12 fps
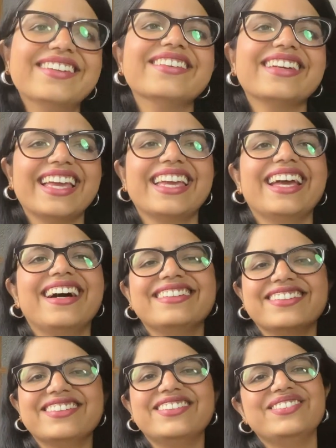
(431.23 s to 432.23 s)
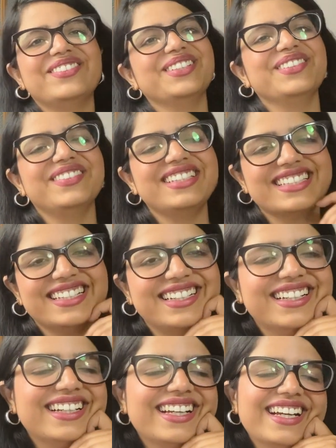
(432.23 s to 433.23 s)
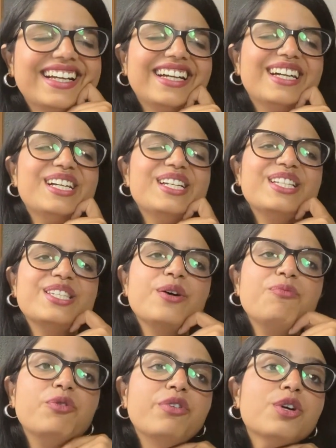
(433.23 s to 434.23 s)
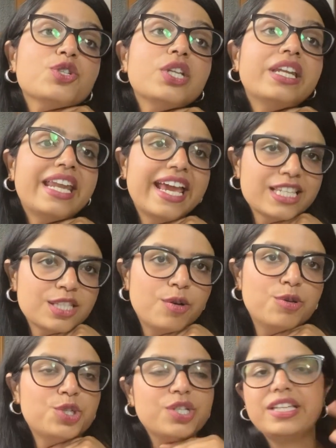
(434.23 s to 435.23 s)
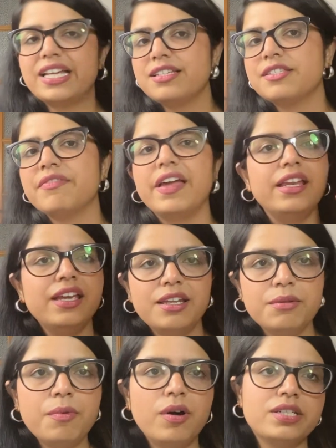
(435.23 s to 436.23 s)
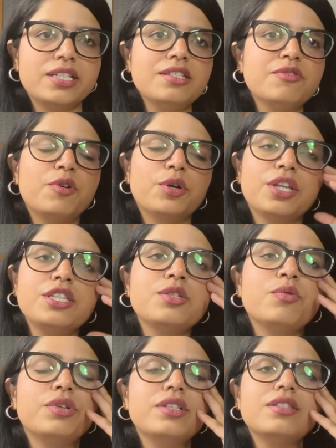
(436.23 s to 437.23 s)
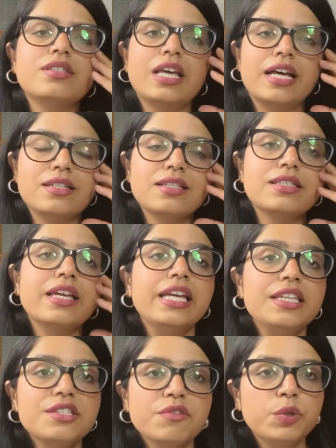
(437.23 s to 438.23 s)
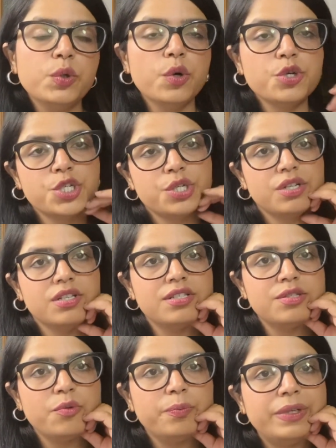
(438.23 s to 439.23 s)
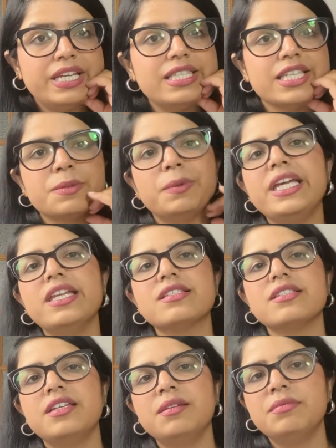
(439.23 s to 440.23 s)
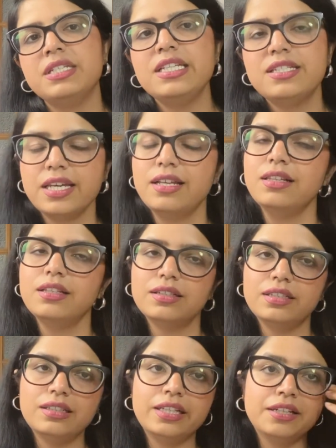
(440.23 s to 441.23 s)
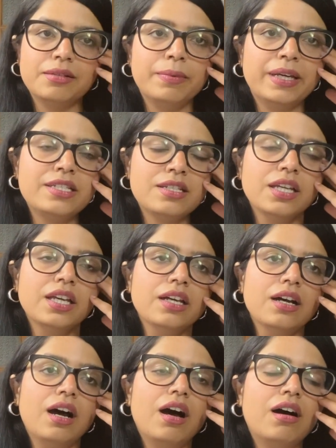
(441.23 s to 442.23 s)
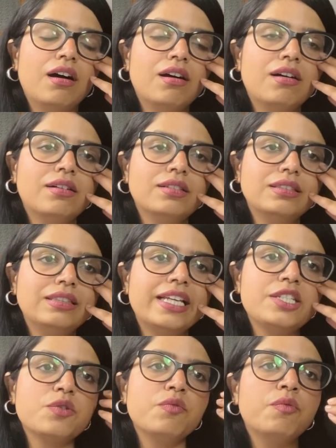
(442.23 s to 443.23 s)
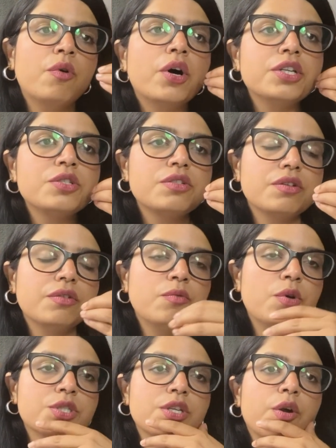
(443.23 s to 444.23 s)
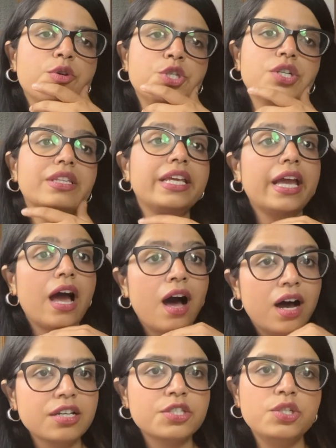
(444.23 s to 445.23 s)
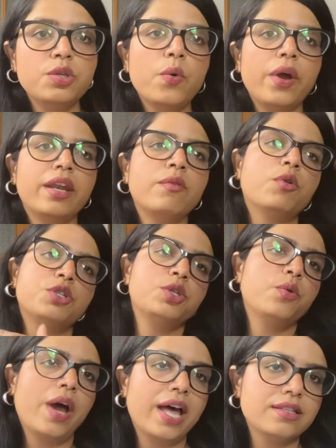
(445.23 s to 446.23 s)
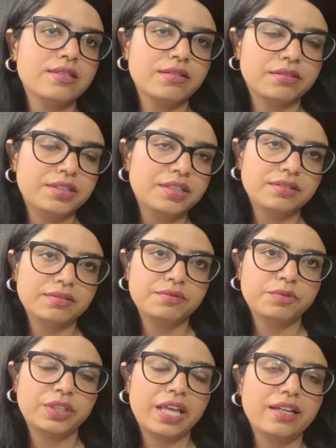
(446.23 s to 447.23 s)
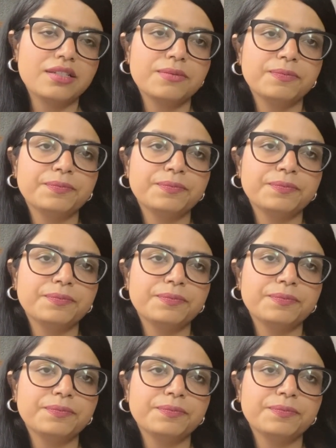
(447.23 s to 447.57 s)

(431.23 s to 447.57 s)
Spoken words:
Okay, yeah, not good for the visa. So moving on to the next question that is very important for the students, that is the interview question. So please explain us in detail a little bit that what was the question they asked you and what you answered for that.